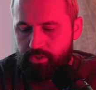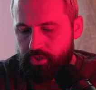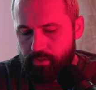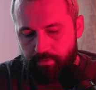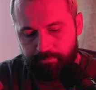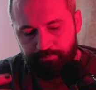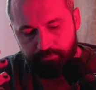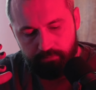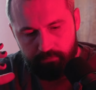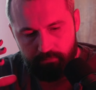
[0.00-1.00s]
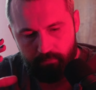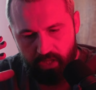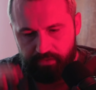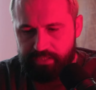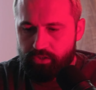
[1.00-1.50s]
So
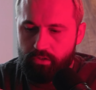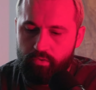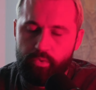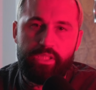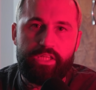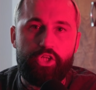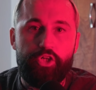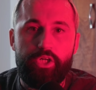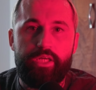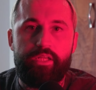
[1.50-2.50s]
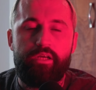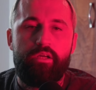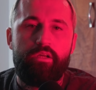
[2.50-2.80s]
these are a really good